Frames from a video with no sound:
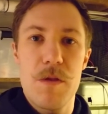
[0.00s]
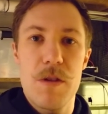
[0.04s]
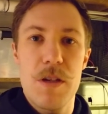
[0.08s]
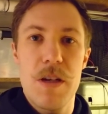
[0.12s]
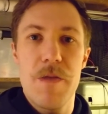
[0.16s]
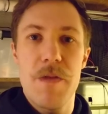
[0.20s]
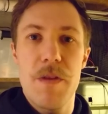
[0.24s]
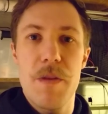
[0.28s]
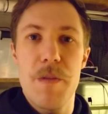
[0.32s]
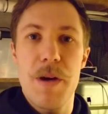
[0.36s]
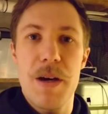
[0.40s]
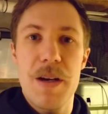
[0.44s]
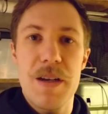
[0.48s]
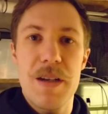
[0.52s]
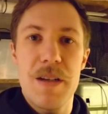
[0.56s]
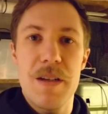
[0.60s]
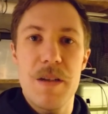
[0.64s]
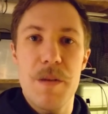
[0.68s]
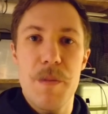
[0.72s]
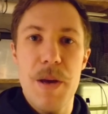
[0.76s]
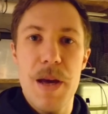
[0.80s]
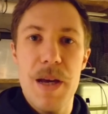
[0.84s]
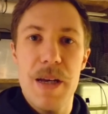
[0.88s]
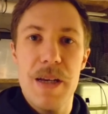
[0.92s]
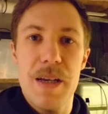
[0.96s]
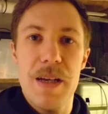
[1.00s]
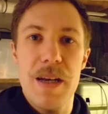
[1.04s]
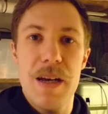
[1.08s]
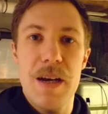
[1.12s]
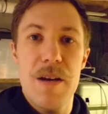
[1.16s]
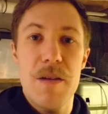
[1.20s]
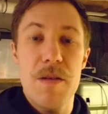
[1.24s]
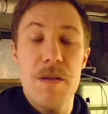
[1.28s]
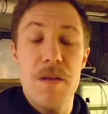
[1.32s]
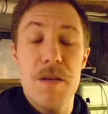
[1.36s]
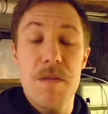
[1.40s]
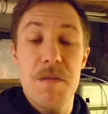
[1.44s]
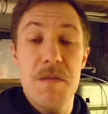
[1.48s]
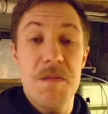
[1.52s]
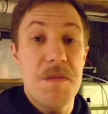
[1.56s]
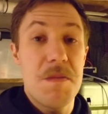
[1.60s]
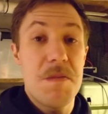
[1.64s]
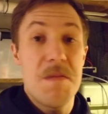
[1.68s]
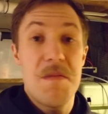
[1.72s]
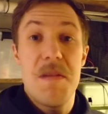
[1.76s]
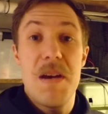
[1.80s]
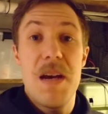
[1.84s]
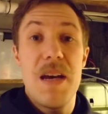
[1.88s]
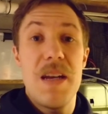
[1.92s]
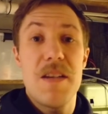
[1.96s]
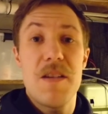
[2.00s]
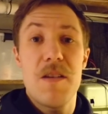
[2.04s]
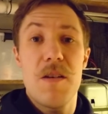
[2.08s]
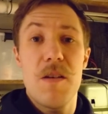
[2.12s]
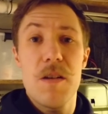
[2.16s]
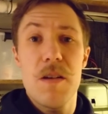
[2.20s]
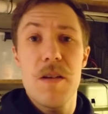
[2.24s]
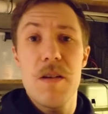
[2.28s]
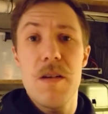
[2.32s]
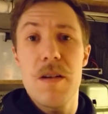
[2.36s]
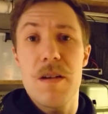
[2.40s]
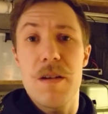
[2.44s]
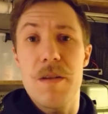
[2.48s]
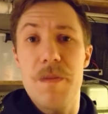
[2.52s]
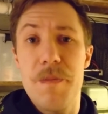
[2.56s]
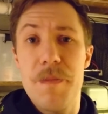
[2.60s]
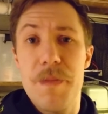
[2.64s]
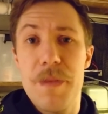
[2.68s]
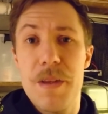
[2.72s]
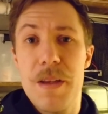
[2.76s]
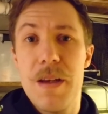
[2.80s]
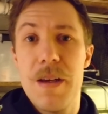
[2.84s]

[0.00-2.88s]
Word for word: receive the money in your bank account, and it's all good.